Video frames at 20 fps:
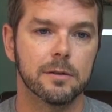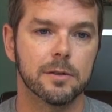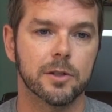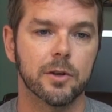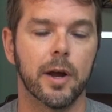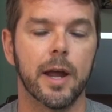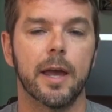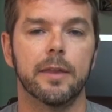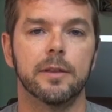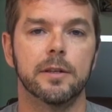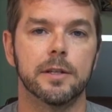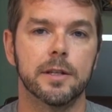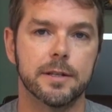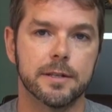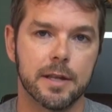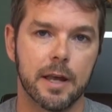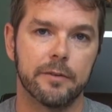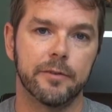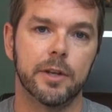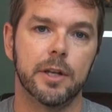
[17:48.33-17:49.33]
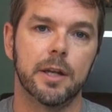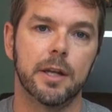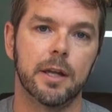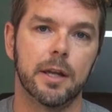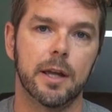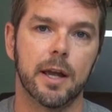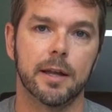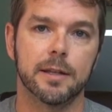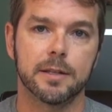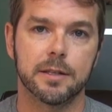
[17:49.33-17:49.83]
So I had the
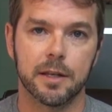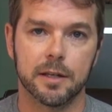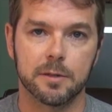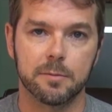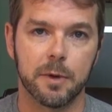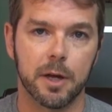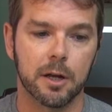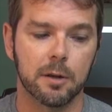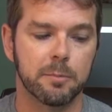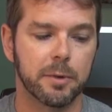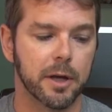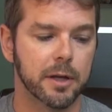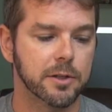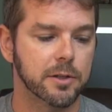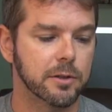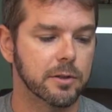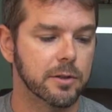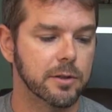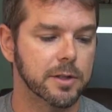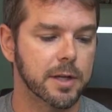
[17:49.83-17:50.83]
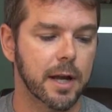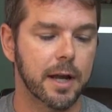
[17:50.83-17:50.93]
D70 at 6 megapixels.